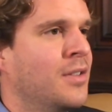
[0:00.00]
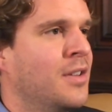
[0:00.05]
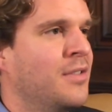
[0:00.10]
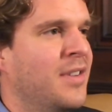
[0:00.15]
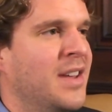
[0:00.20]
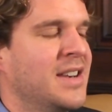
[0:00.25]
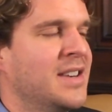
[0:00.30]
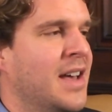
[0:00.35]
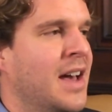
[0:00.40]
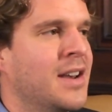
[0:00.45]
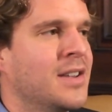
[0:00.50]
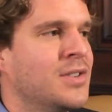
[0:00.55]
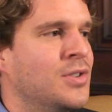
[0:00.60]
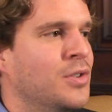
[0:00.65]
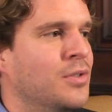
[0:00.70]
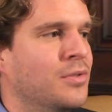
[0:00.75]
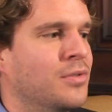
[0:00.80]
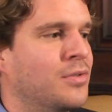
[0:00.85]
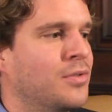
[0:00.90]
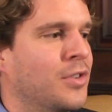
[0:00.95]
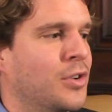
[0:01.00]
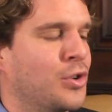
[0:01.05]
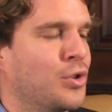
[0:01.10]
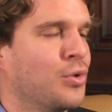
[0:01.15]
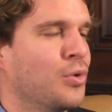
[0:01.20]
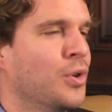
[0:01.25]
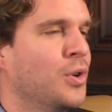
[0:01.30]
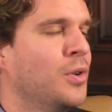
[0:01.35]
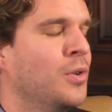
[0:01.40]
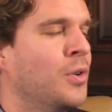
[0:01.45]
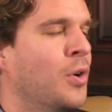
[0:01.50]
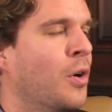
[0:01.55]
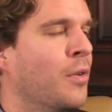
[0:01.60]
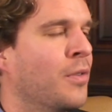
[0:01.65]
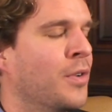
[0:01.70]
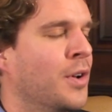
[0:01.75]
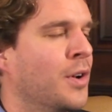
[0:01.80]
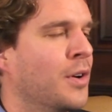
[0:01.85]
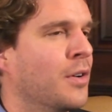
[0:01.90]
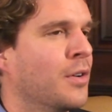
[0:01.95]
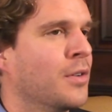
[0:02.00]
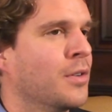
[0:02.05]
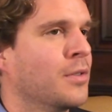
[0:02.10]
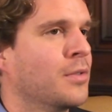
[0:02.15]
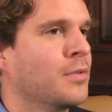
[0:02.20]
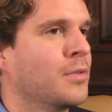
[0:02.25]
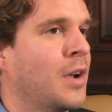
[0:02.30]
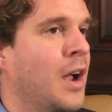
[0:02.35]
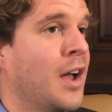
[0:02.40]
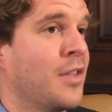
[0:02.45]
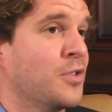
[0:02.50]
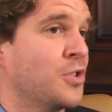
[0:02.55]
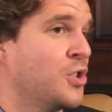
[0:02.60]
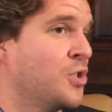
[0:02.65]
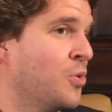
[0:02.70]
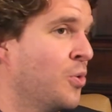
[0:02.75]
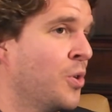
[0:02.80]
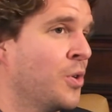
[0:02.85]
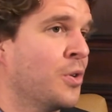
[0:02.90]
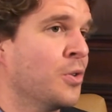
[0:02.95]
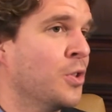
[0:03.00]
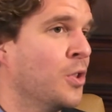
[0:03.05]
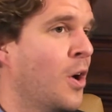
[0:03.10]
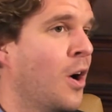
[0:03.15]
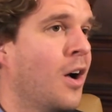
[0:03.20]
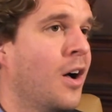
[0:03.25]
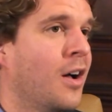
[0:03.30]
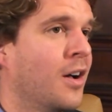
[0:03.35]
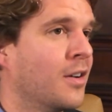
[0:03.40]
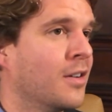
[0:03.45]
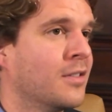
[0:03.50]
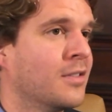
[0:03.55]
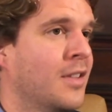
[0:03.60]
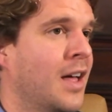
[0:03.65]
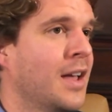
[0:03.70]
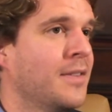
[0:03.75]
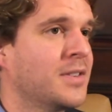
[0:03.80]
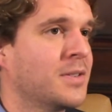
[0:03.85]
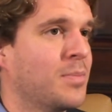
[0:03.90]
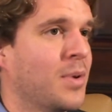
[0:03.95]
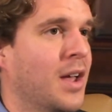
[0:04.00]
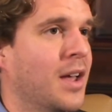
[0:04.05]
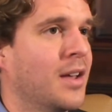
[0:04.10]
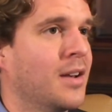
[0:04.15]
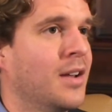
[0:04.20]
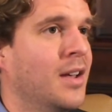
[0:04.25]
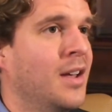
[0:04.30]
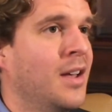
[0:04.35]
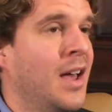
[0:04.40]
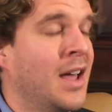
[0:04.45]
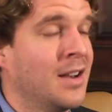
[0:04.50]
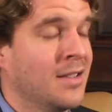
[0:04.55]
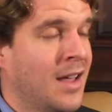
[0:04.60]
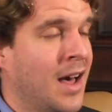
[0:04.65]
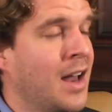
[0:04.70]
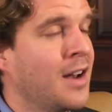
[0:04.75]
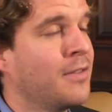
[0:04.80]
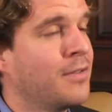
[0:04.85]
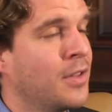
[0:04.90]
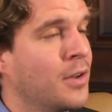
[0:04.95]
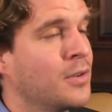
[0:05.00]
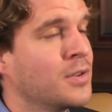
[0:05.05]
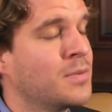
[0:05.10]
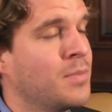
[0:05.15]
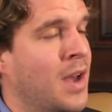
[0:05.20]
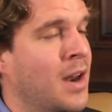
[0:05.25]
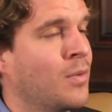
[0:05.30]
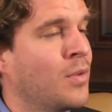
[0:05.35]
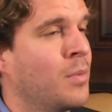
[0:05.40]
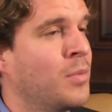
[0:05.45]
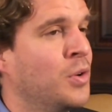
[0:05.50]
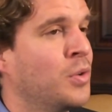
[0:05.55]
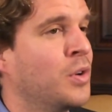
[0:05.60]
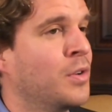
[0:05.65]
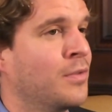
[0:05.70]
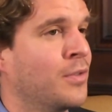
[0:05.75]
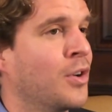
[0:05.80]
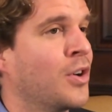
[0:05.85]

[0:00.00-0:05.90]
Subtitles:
the vendettas you've accrued over your either short or long lifespan. And a lot of those men and women who